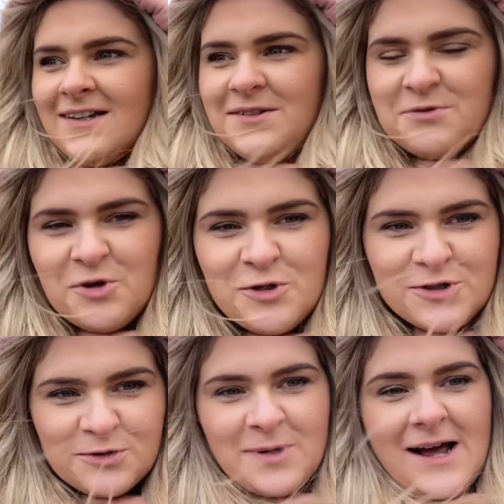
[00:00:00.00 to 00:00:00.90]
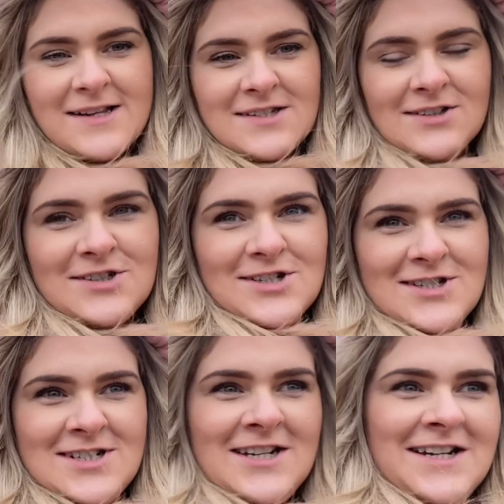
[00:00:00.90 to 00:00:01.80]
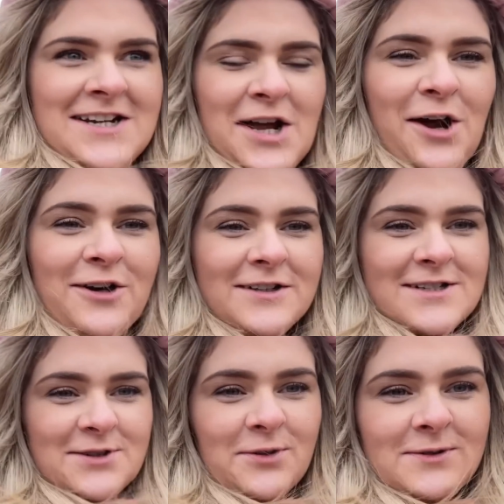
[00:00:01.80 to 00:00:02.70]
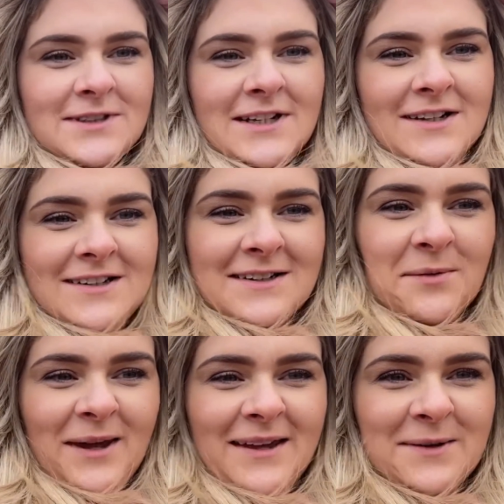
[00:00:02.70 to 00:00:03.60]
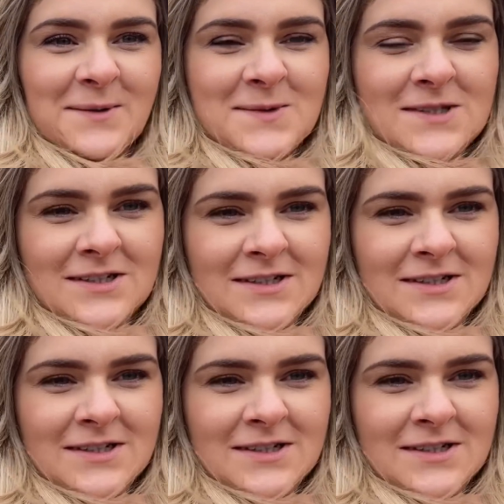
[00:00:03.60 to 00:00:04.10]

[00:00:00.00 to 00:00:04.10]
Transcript: No torture, no hassle, just out in his own, and away he goes.